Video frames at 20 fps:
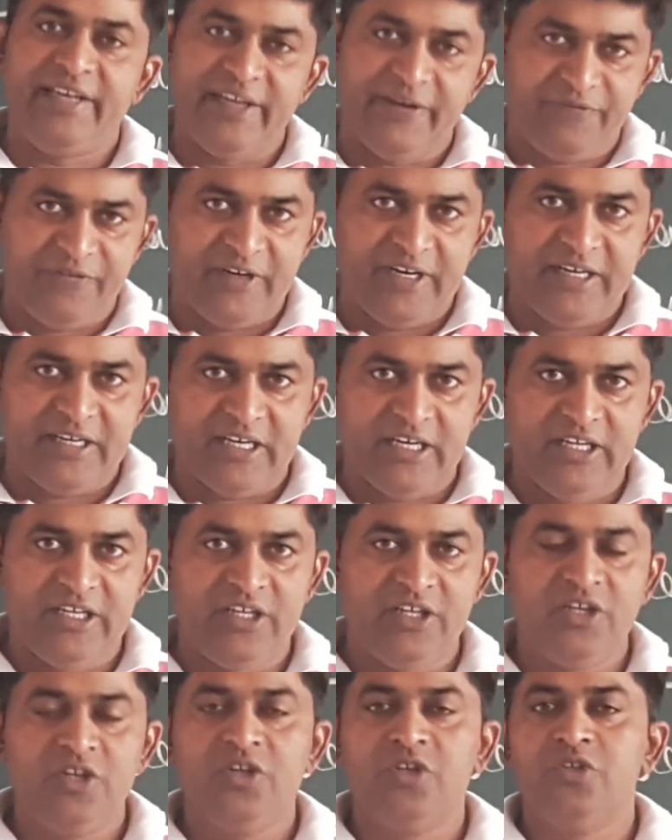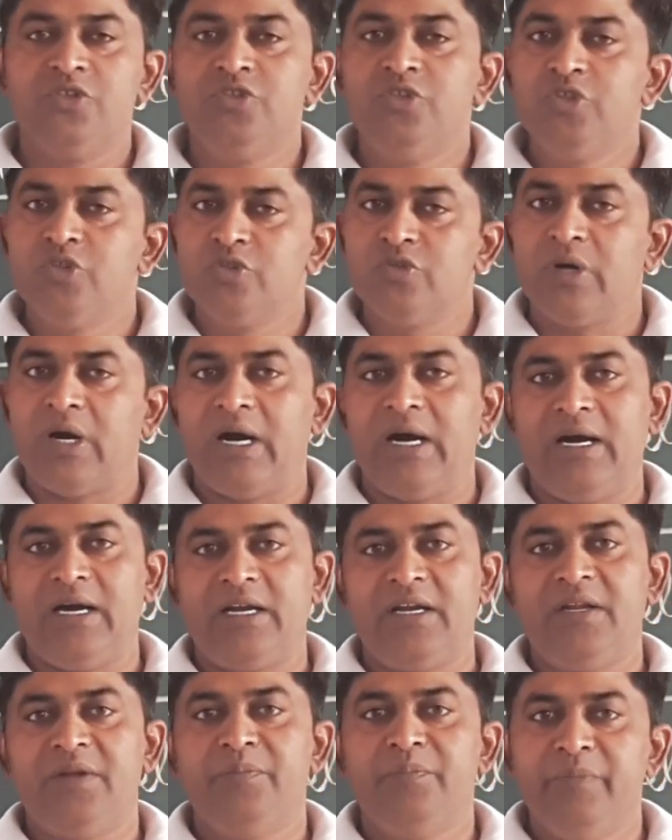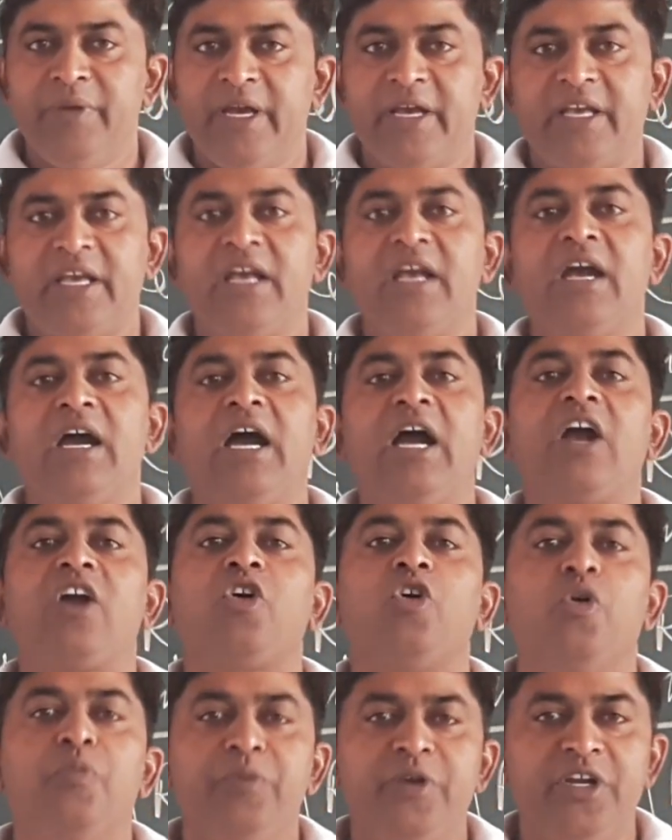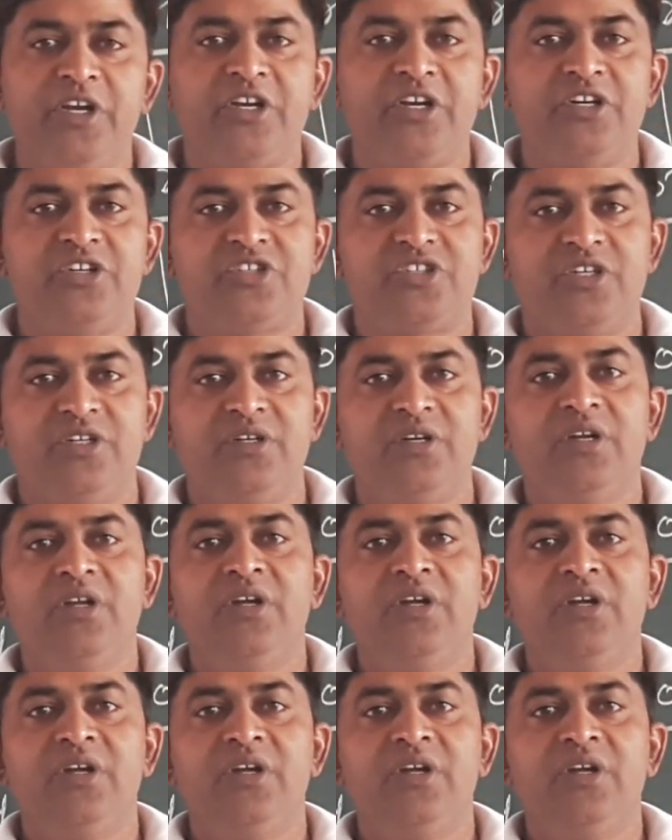definitely you are making a communication